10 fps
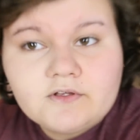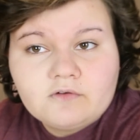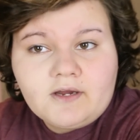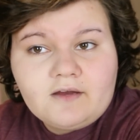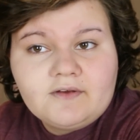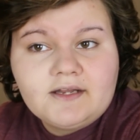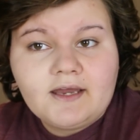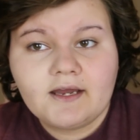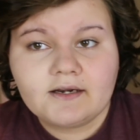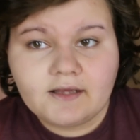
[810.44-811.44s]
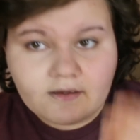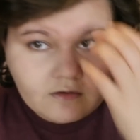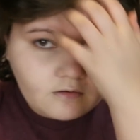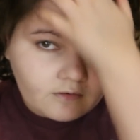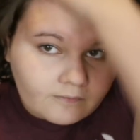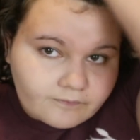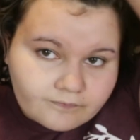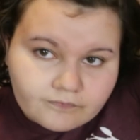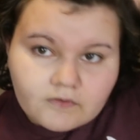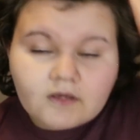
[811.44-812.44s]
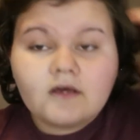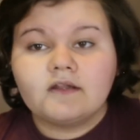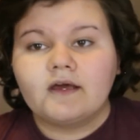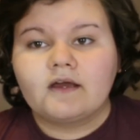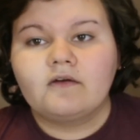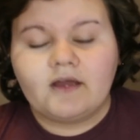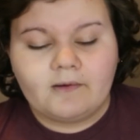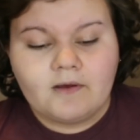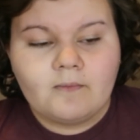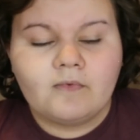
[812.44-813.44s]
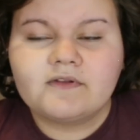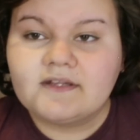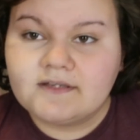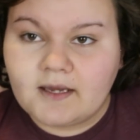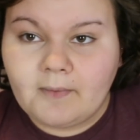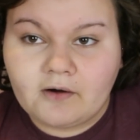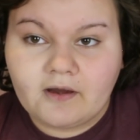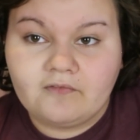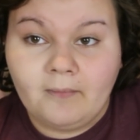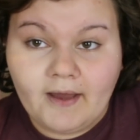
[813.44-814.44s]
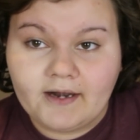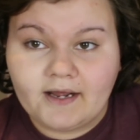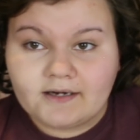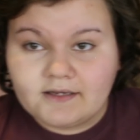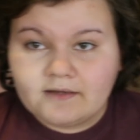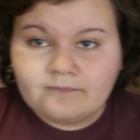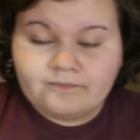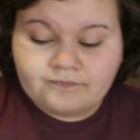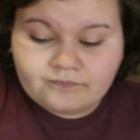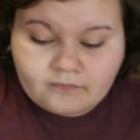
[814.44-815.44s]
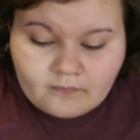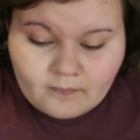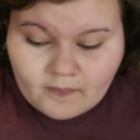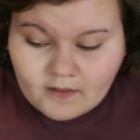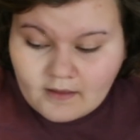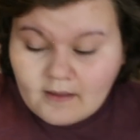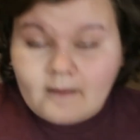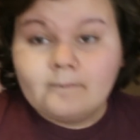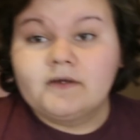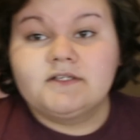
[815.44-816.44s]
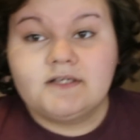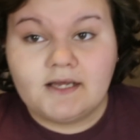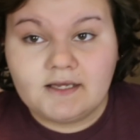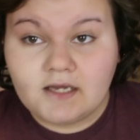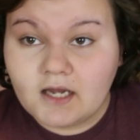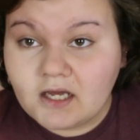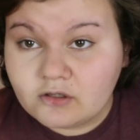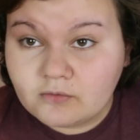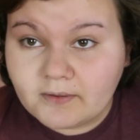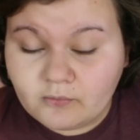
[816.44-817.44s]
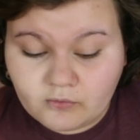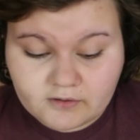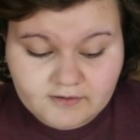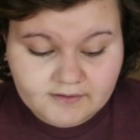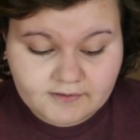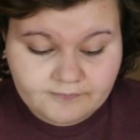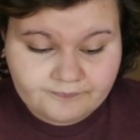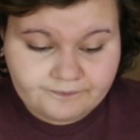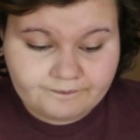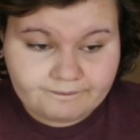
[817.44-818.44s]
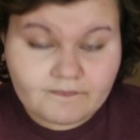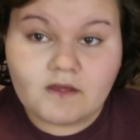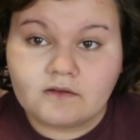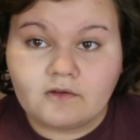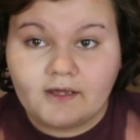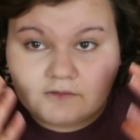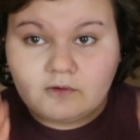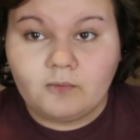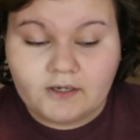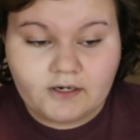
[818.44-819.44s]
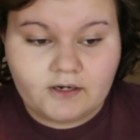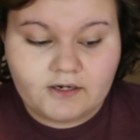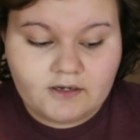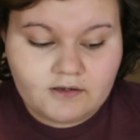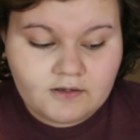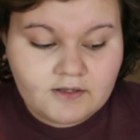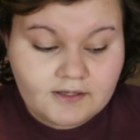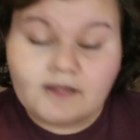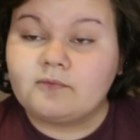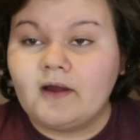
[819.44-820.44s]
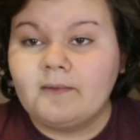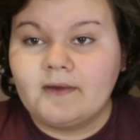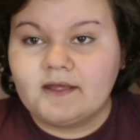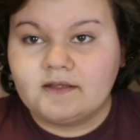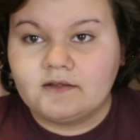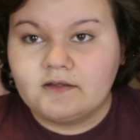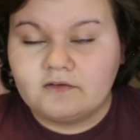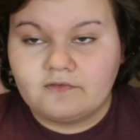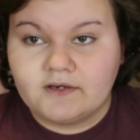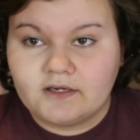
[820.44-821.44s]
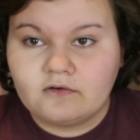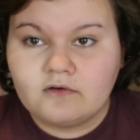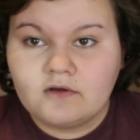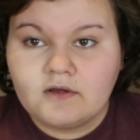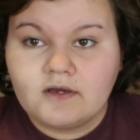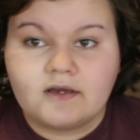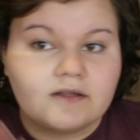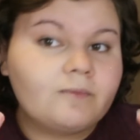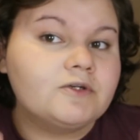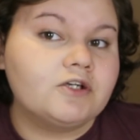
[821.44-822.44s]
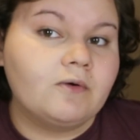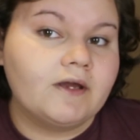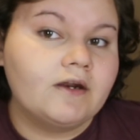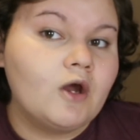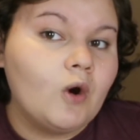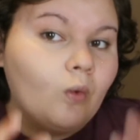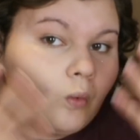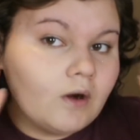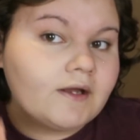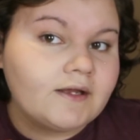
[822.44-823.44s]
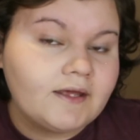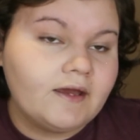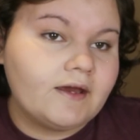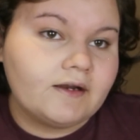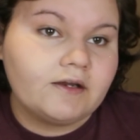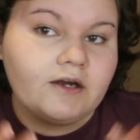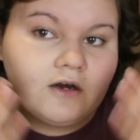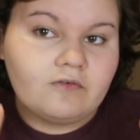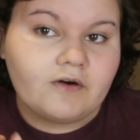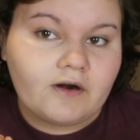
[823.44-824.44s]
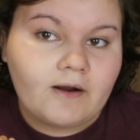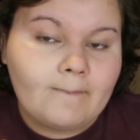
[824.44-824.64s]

you don't have any acne at all. Like, okay, most of the time I don't have bad acne, but today it got a little bit worse, so that's what went on. That's why I'm making this video, because I'm showing what can cover